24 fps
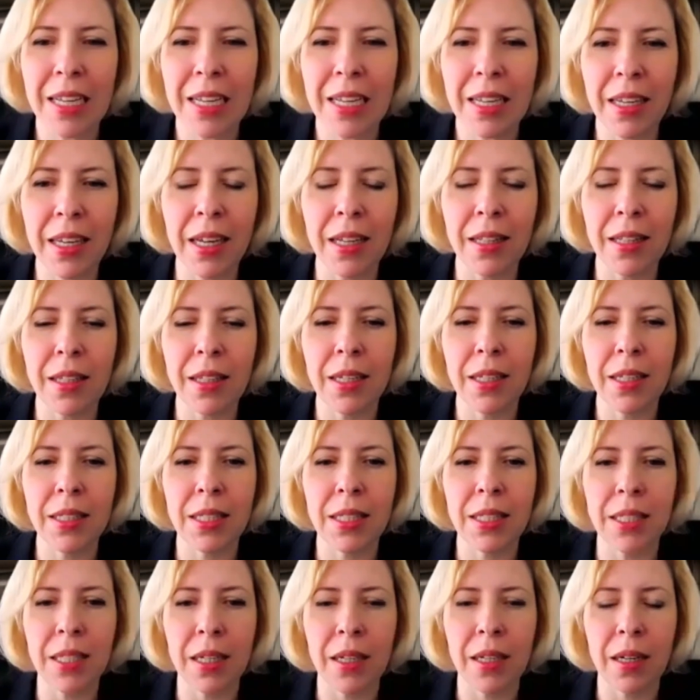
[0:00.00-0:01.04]
Again,
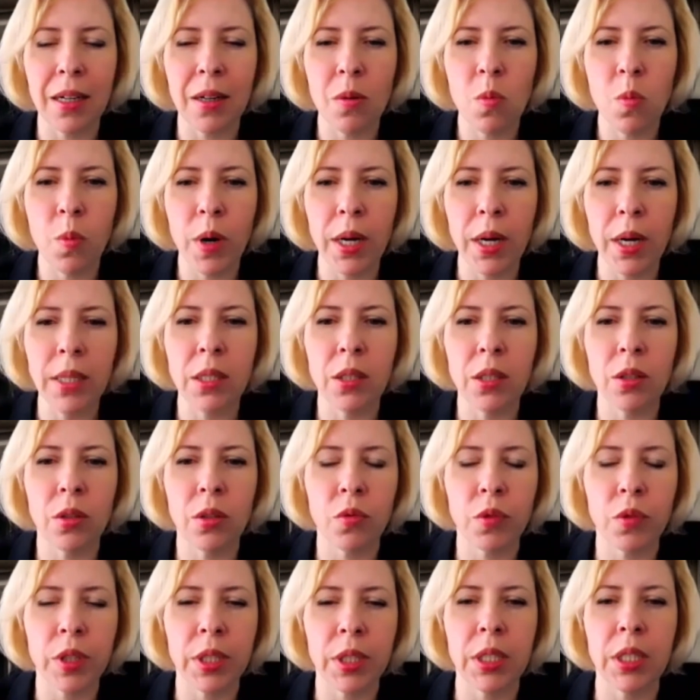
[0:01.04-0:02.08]
it's once
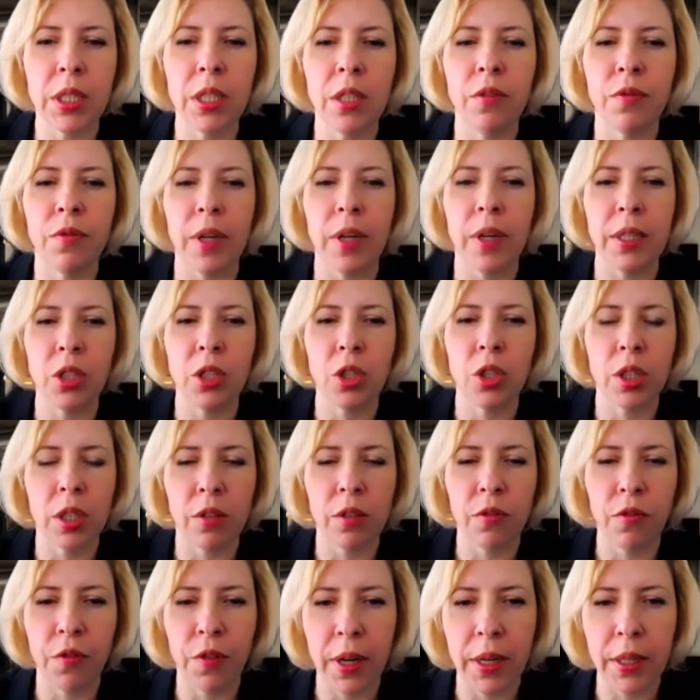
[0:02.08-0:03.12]
you receive
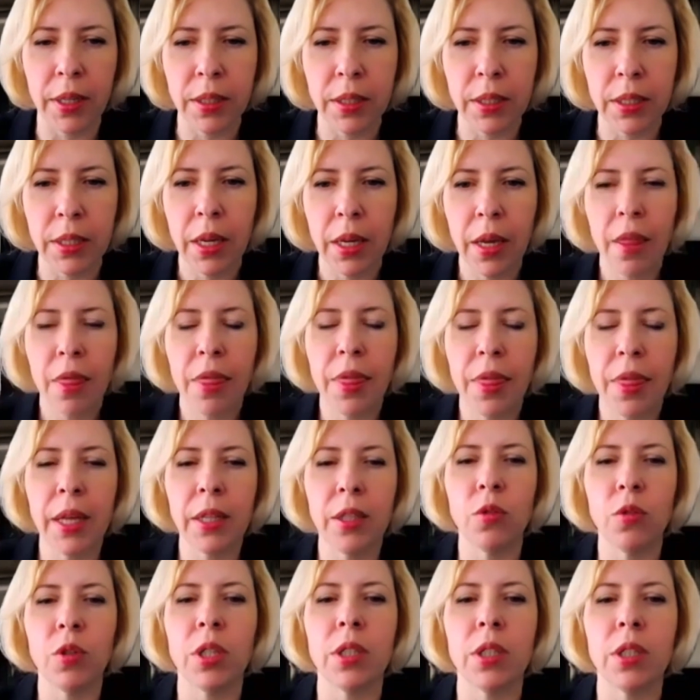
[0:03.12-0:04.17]
additional funds
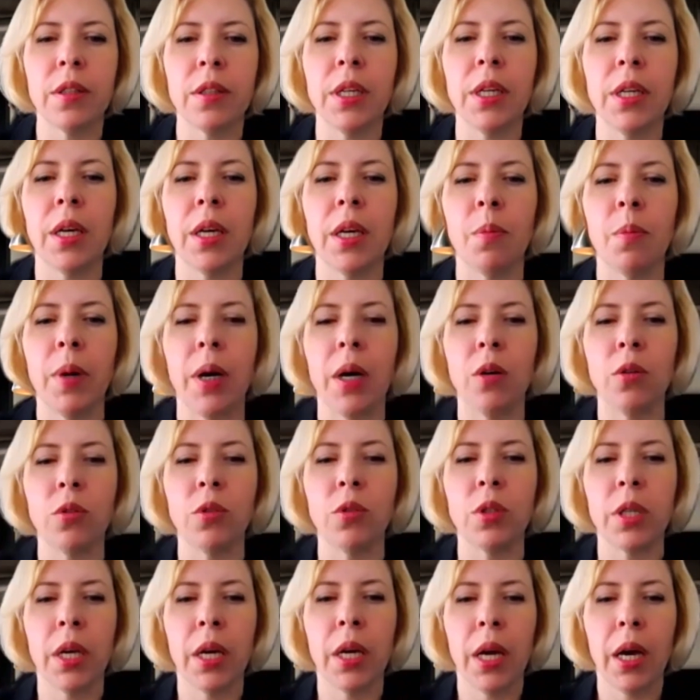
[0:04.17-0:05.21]
that you can think
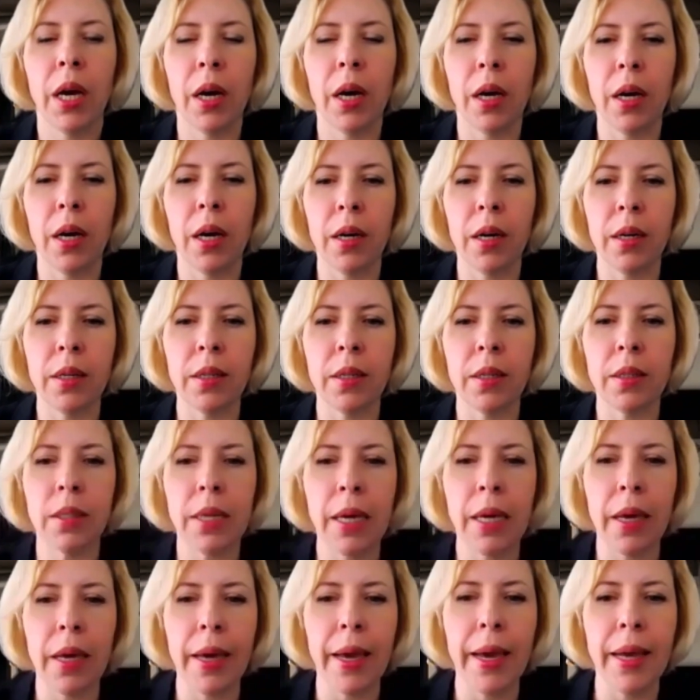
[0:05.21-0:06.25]
about
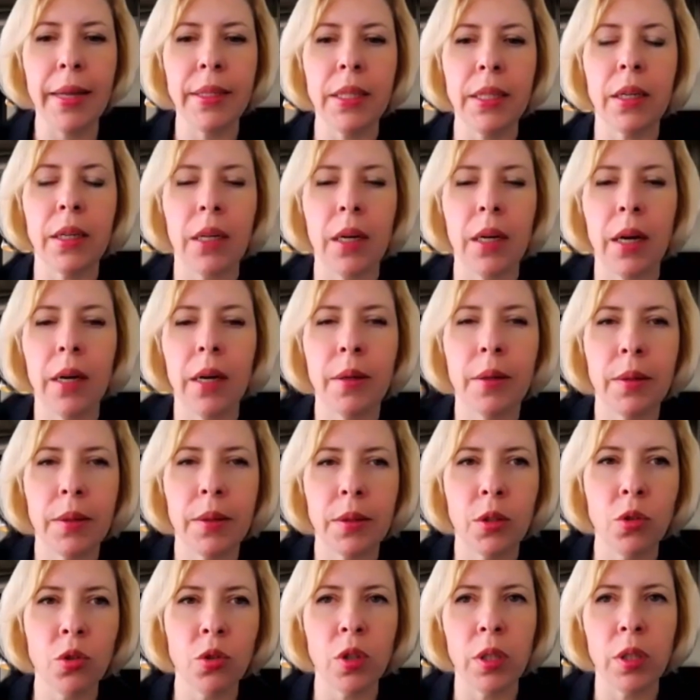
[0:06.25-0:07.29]
adding.
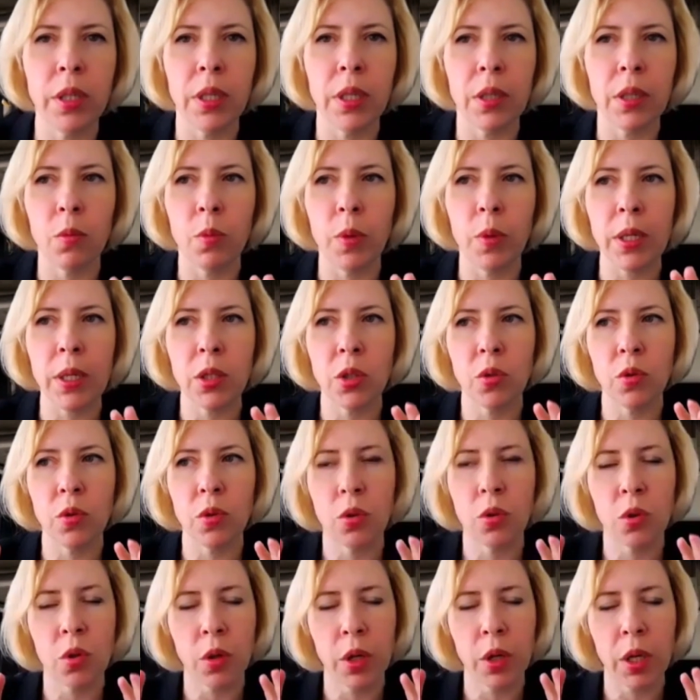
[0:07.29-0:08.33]
Usually, once
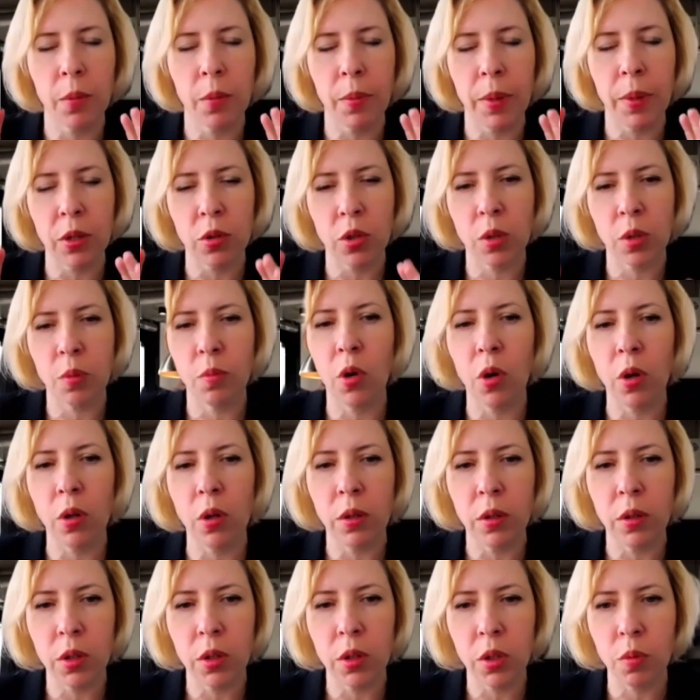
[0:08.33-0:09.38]
you're talking about
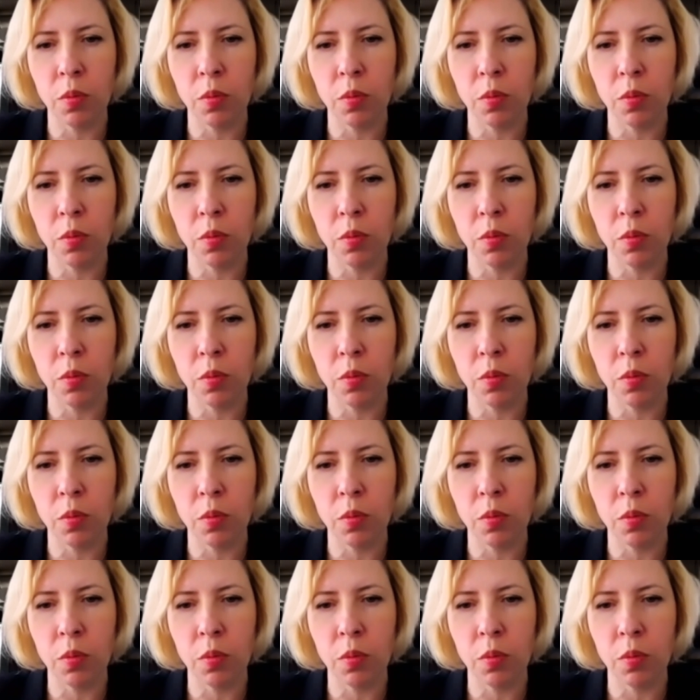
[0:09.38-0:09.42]
small